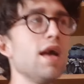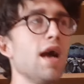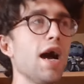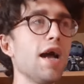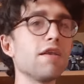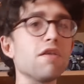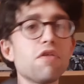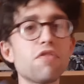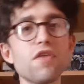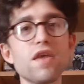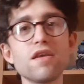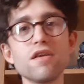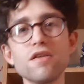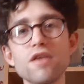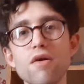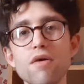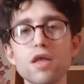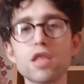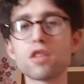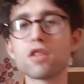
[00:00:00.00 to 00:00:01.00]
And you think, you
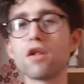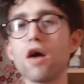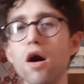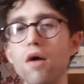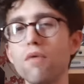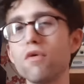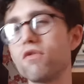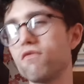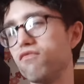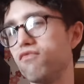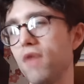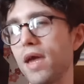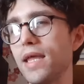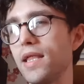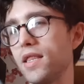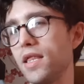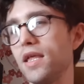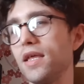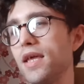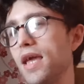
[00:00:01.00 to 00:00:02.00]
know, a Star Wars
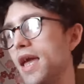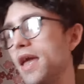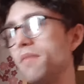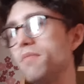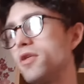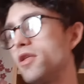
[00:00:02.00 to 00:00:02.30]
racing game